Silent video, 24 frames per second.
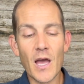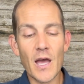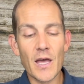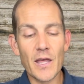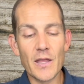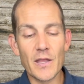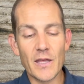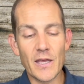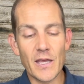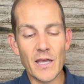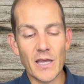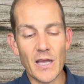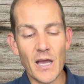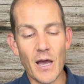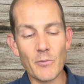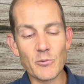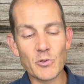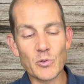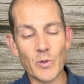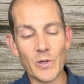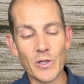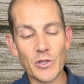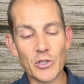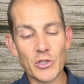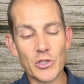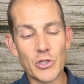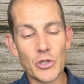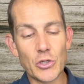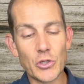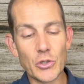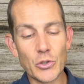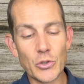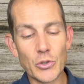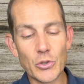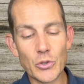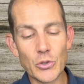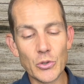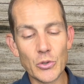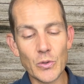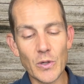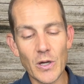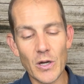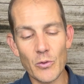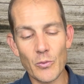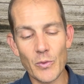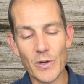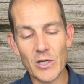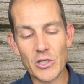It comes with
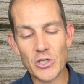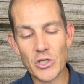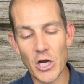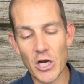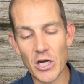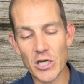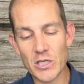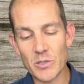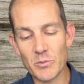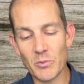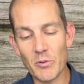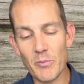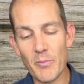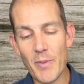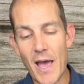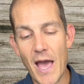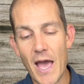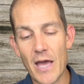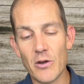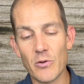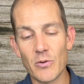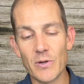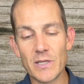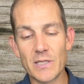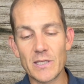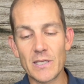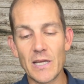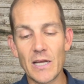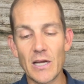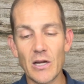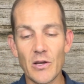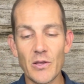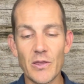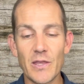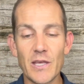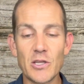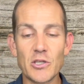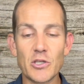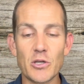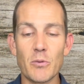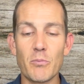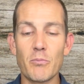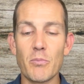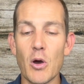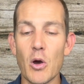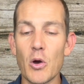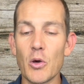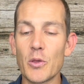2 rechargeable batteries here. These are
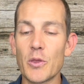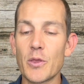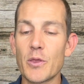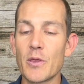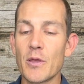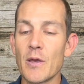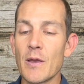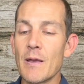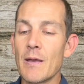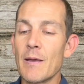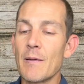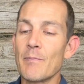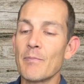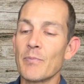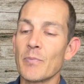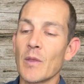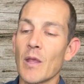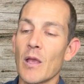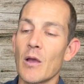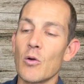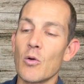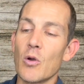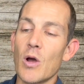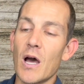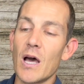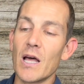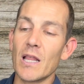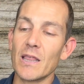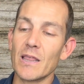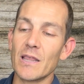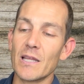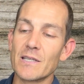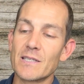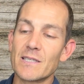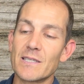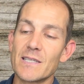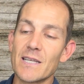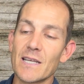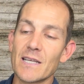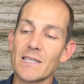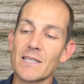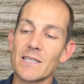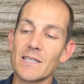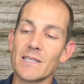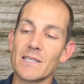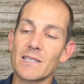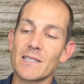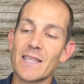both
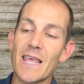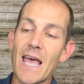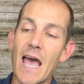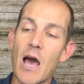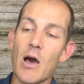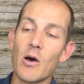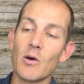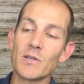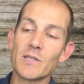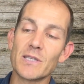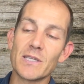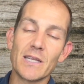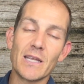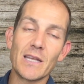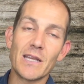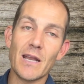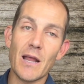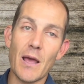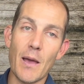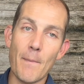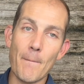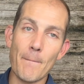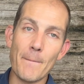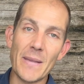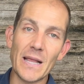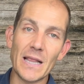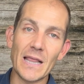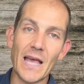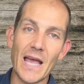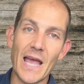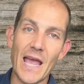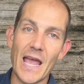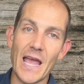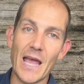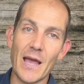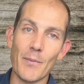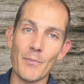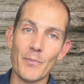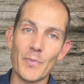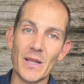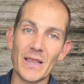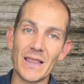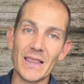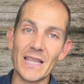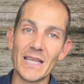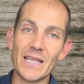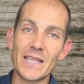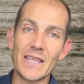6000 milliamp
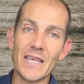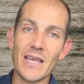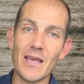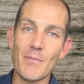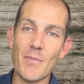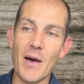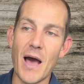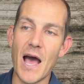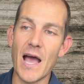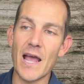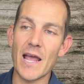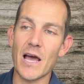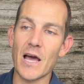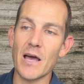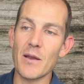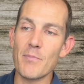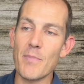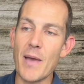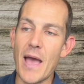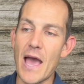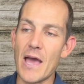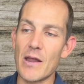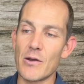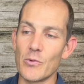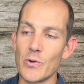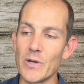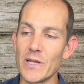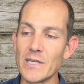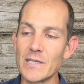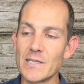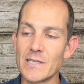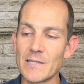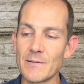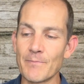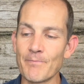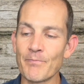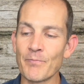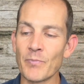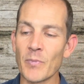lithium ion batteries.